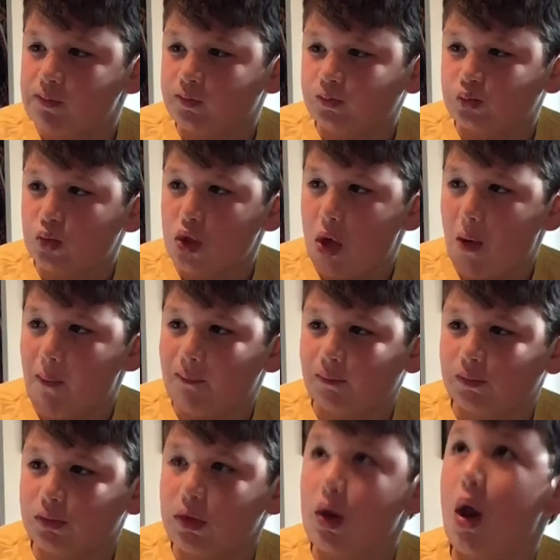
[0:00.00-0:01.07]
Oh, it's pretty
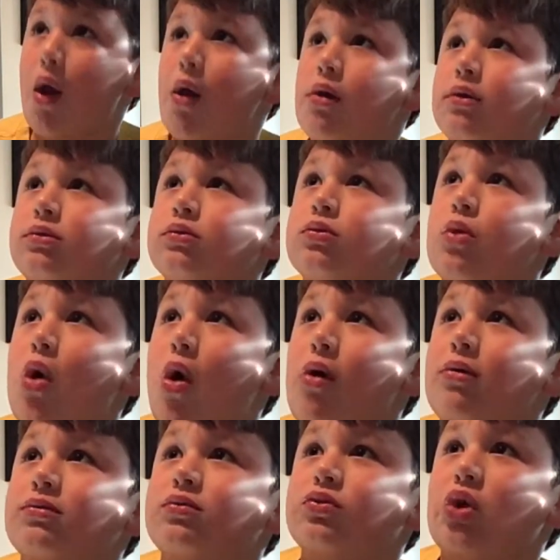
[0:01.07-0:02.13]
chewy.
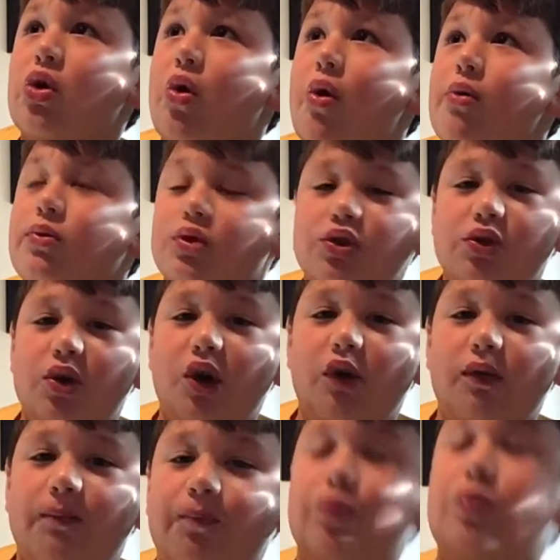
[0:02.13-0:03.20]
We're chewing
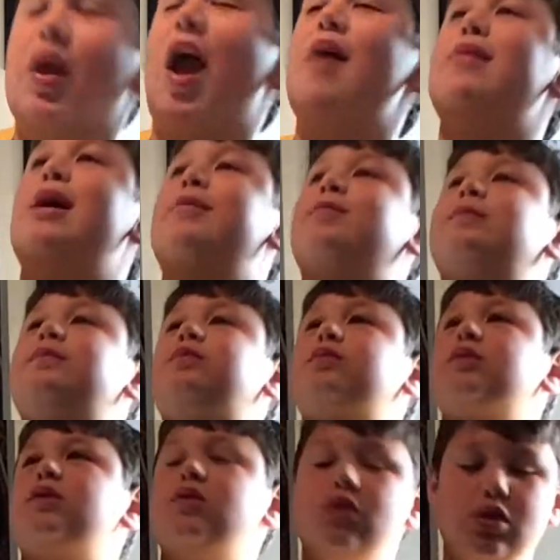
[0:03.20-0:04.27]
our... Hey, Mom.
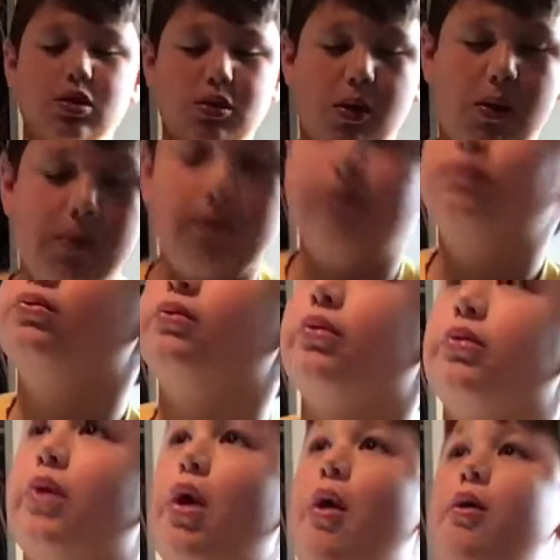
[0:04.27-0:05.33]
Hey, have y'all brushed
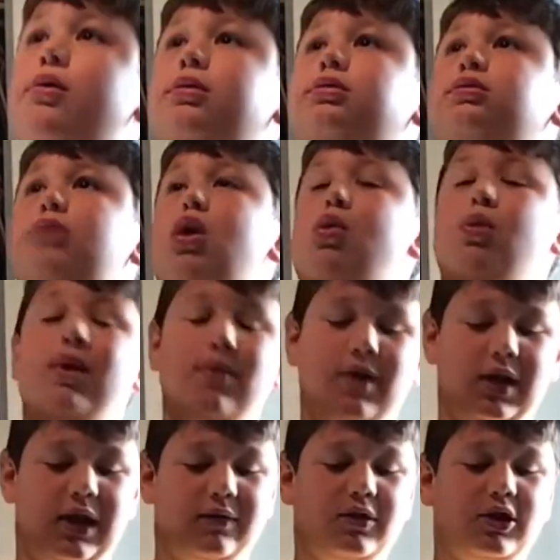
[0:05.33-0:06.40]
your teeth? We
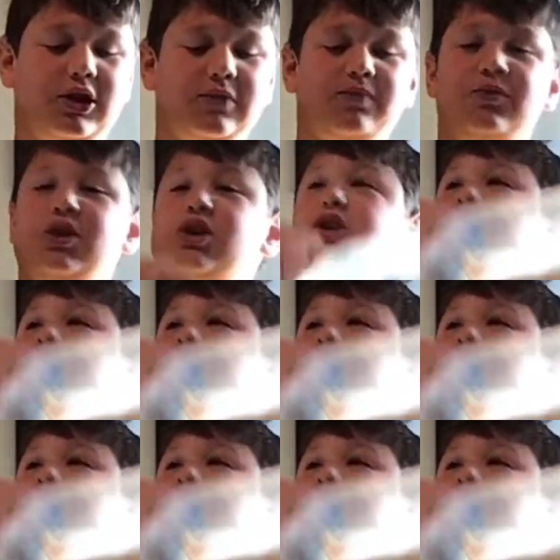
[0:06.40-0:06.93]
will after this. This